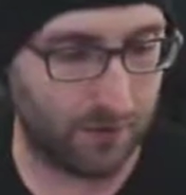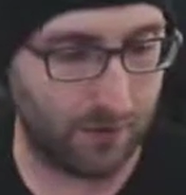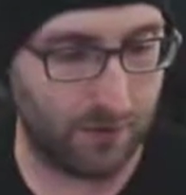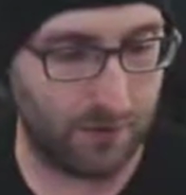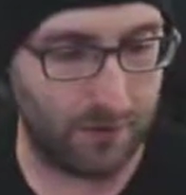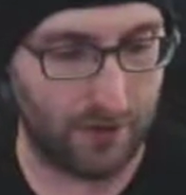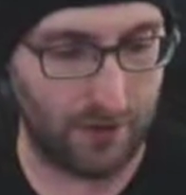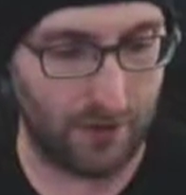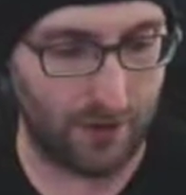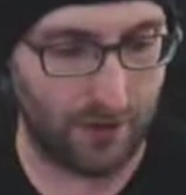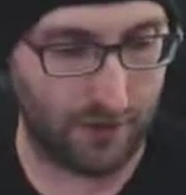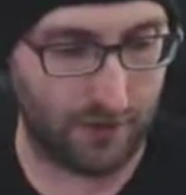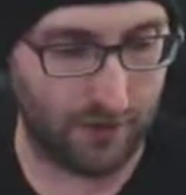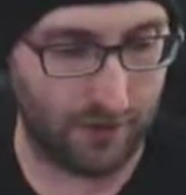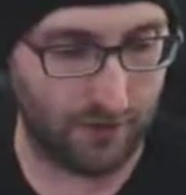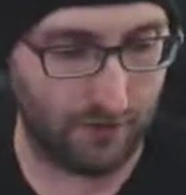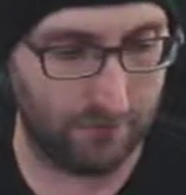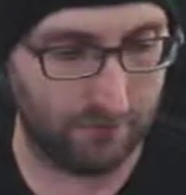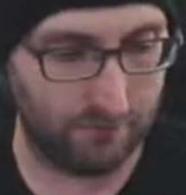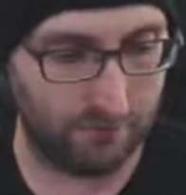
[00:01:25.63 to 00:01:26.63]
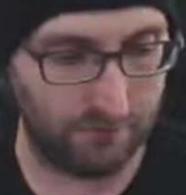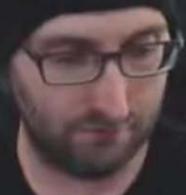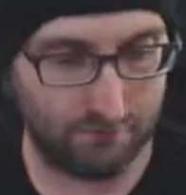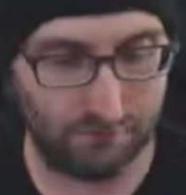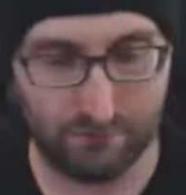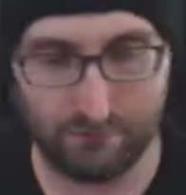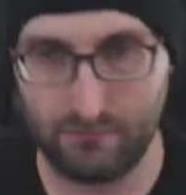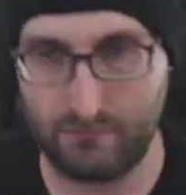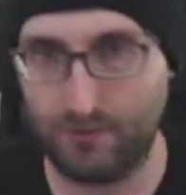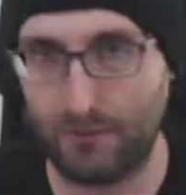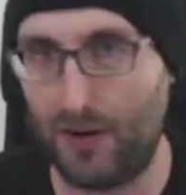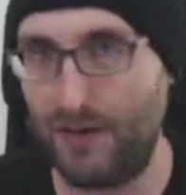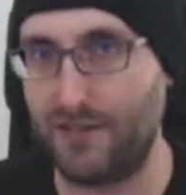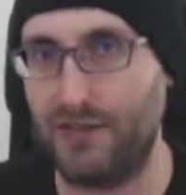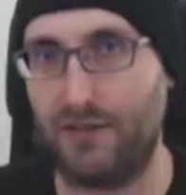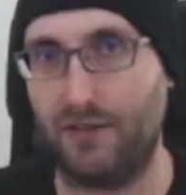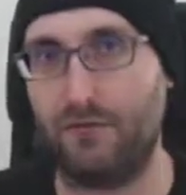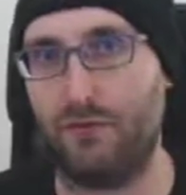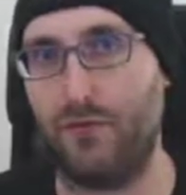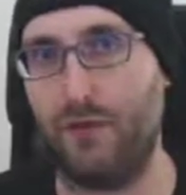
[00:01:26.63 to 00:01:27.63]
the
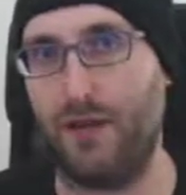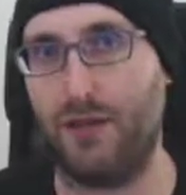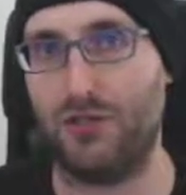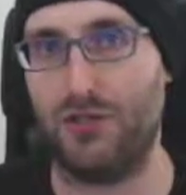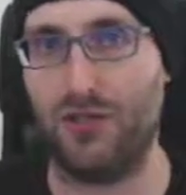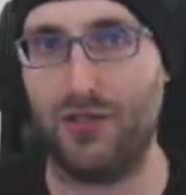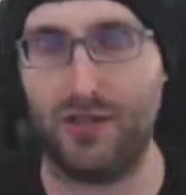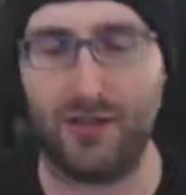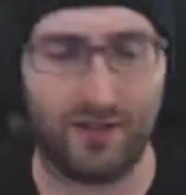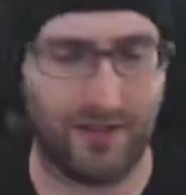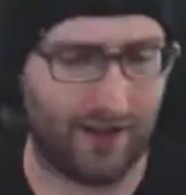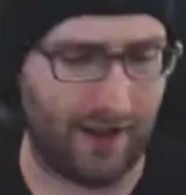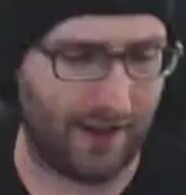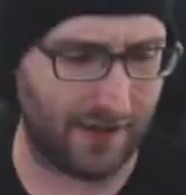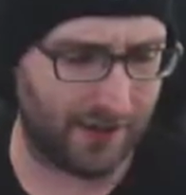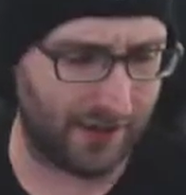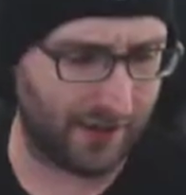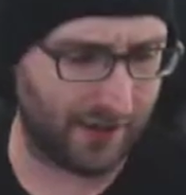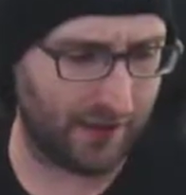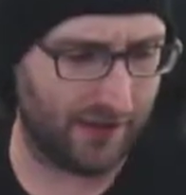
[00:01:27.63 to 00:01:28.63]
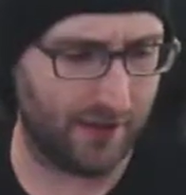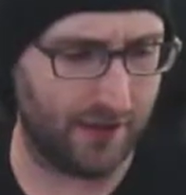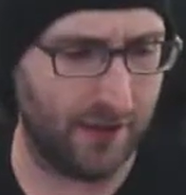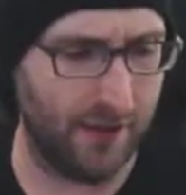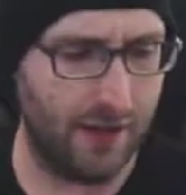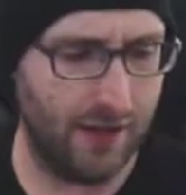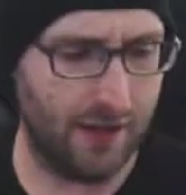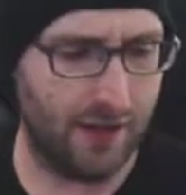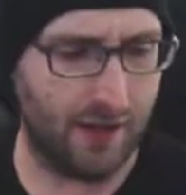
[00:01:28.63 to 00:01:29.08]
pricing information that has like a